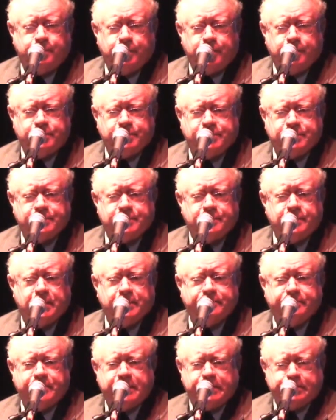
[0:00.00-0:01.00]
merger
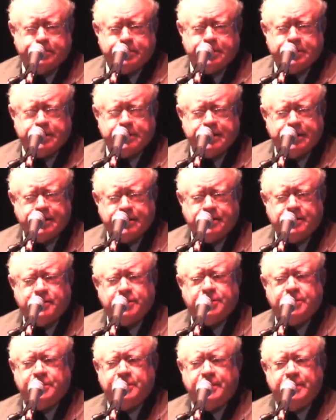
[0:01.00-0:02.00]
of Merrill
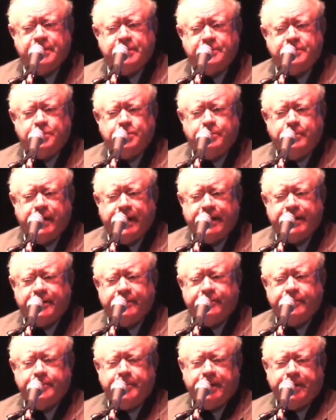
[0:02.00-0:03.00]
Lynch into Bank
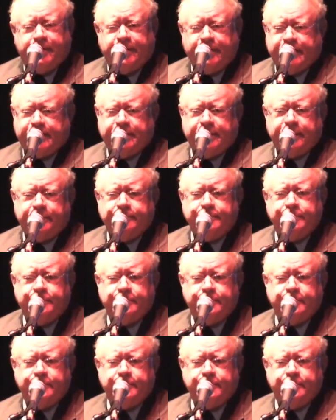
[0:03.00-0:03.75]
of America.